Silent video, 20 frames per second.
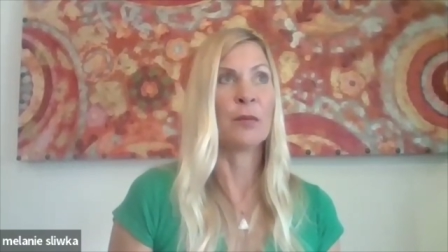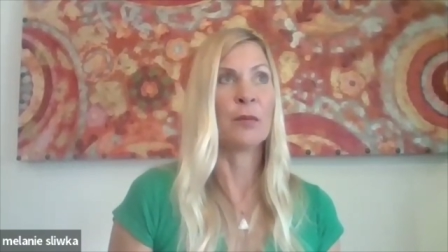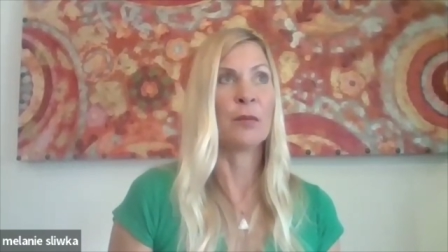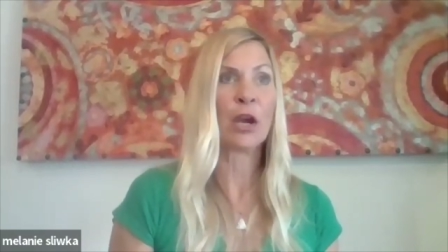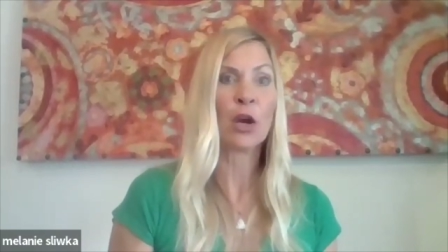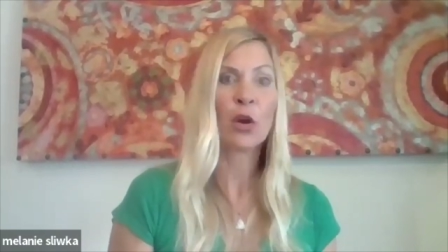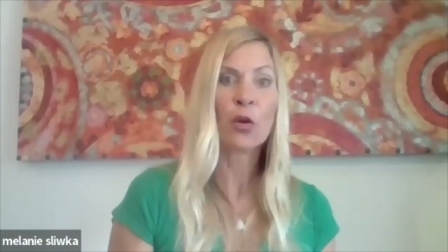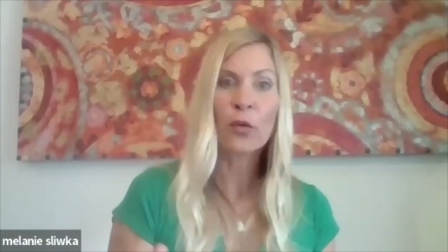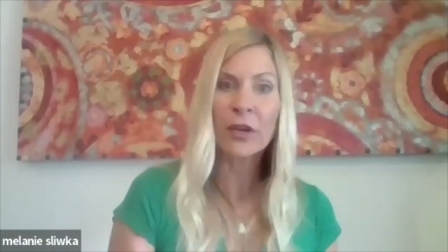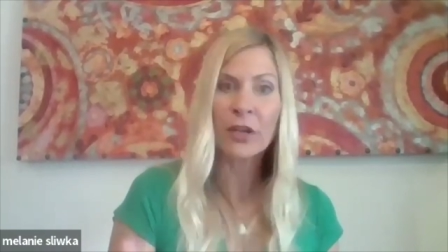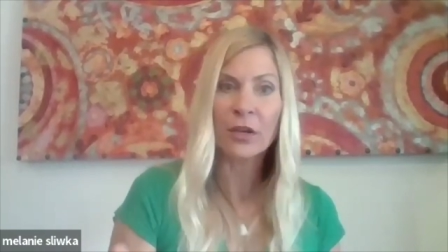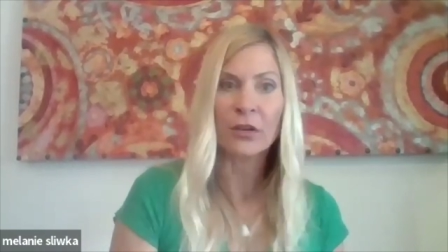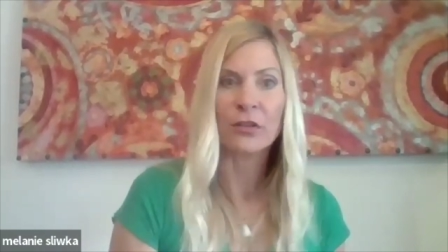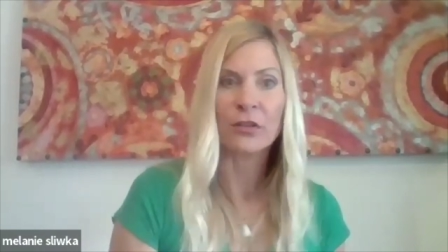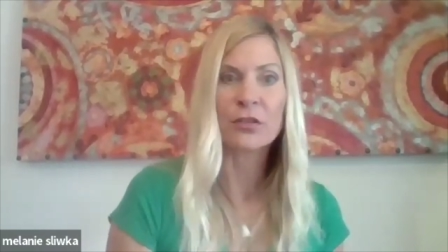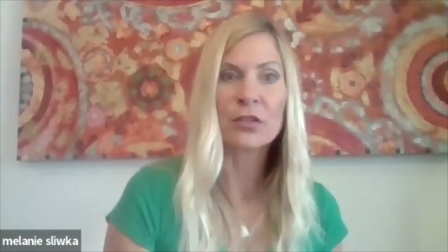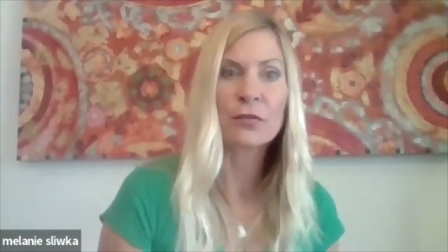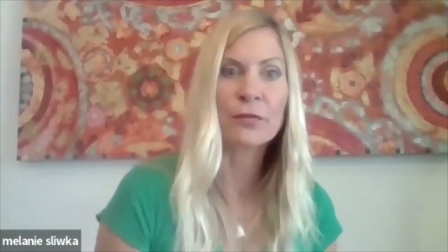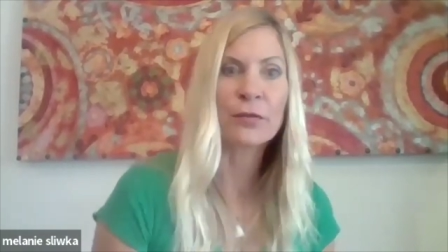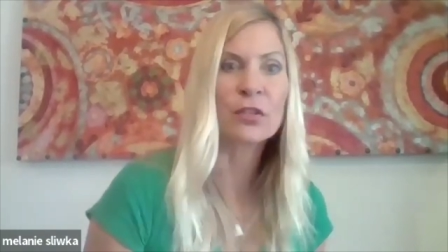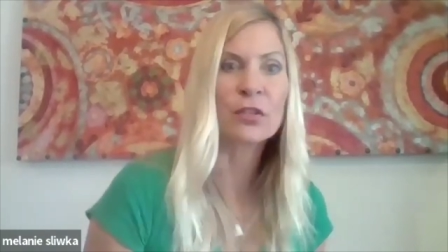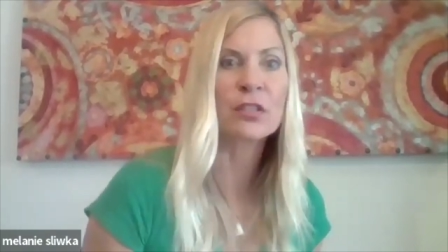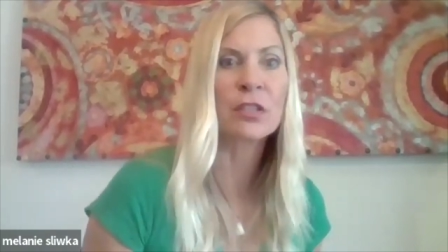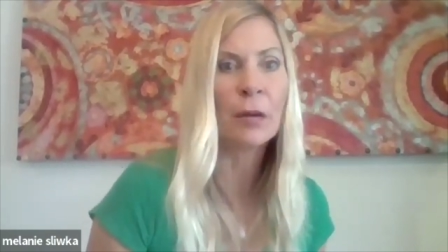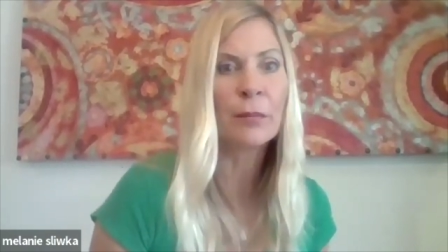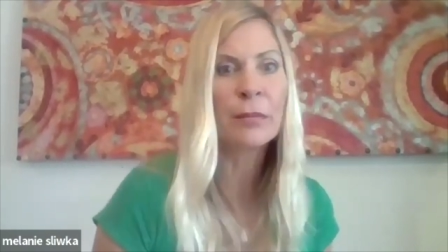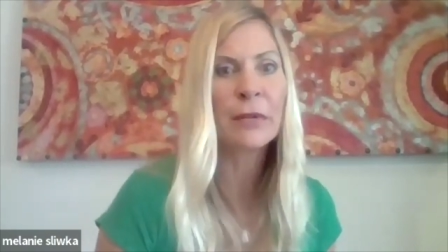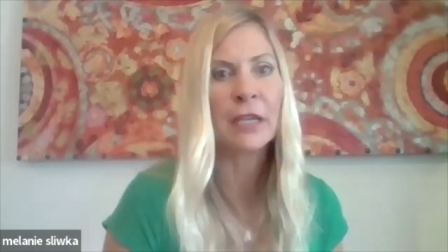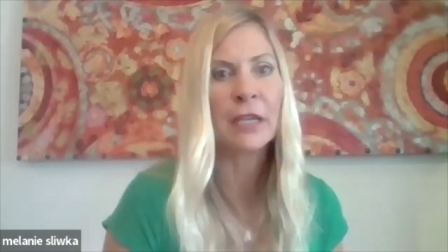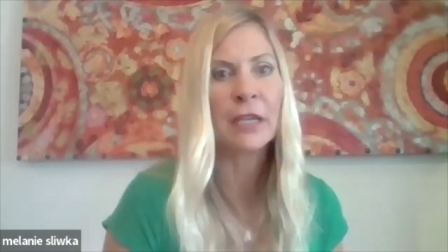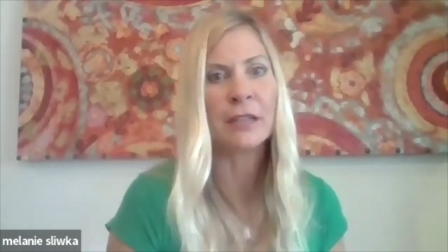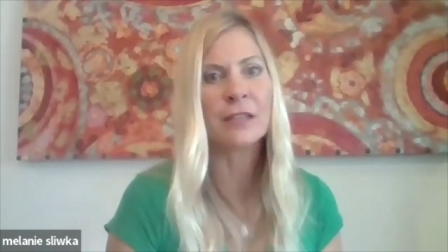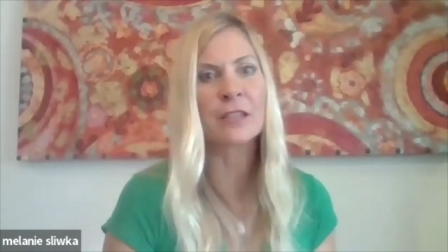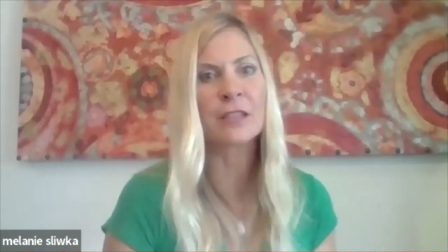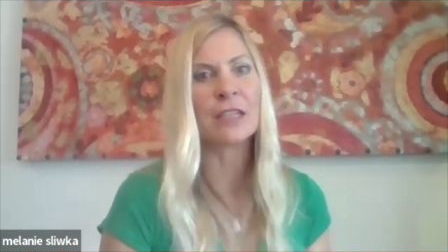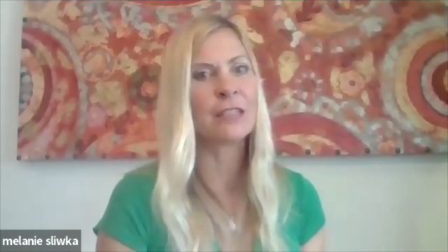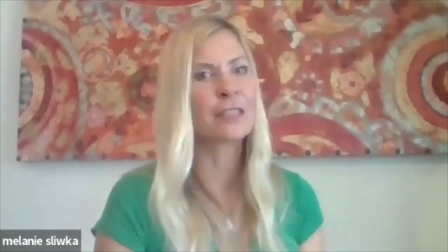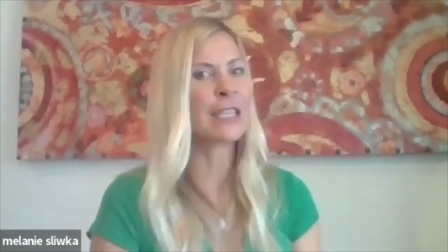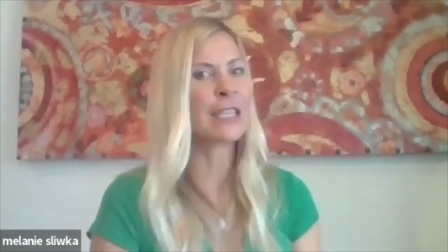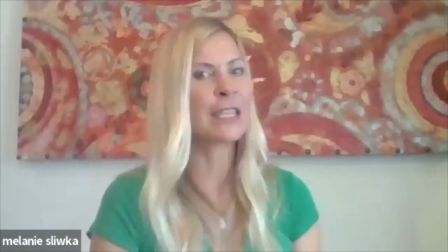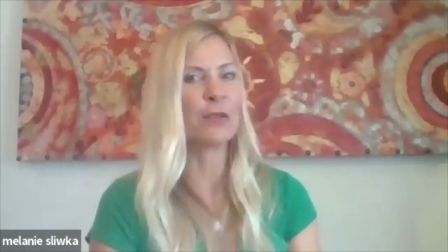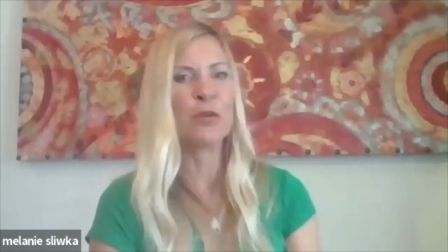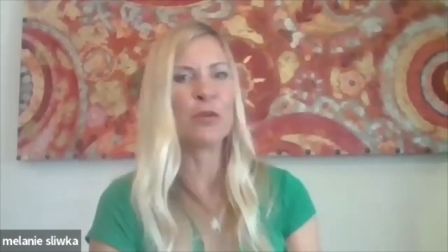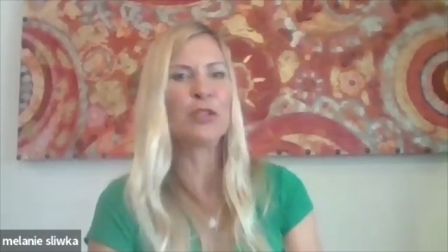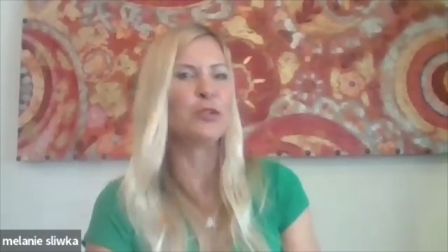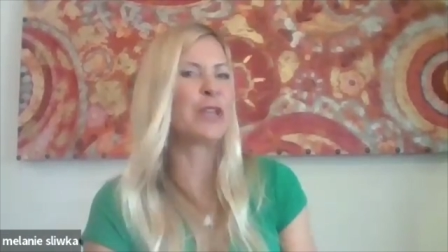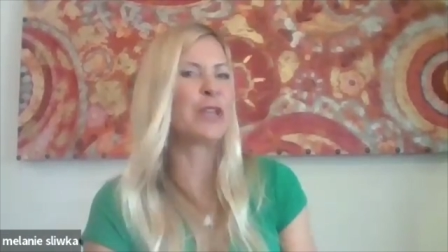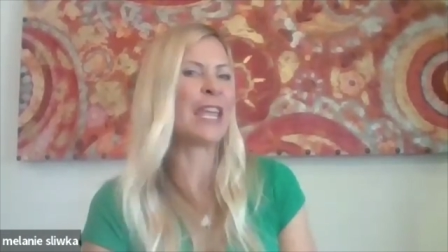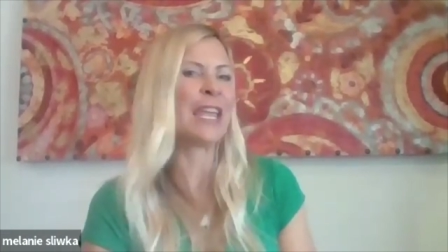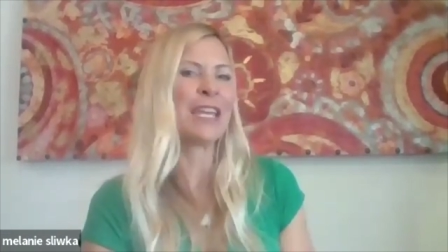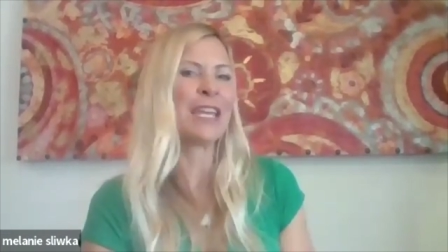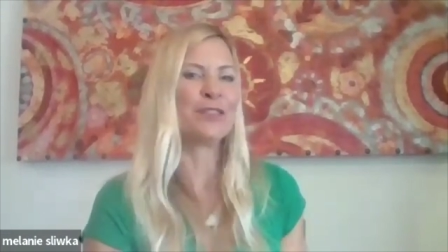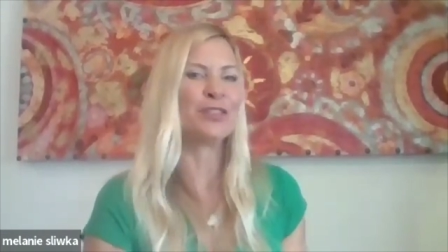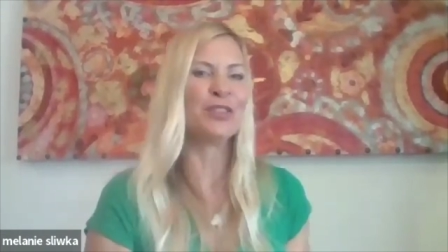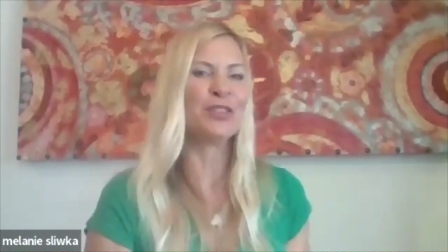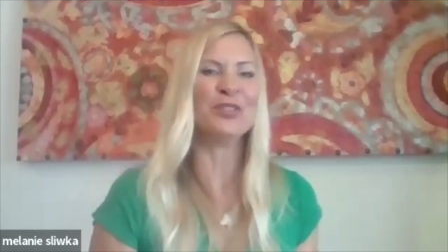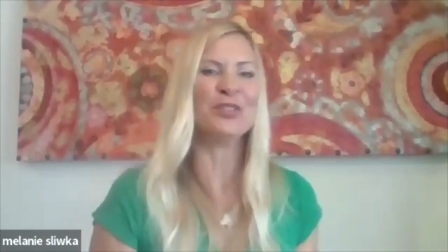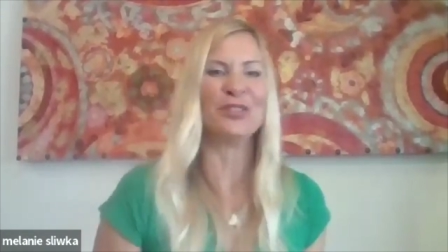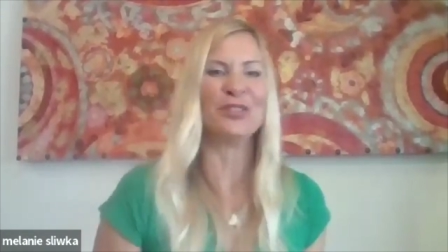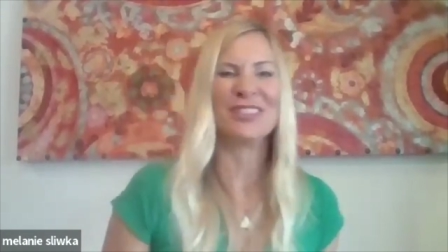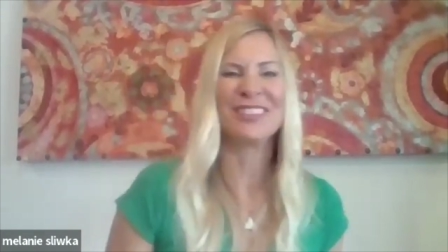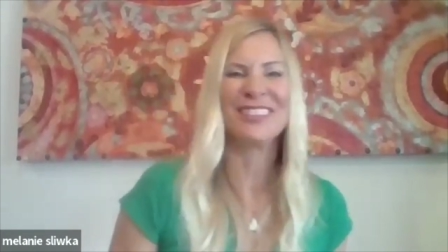barriers for some kids, we do canned too.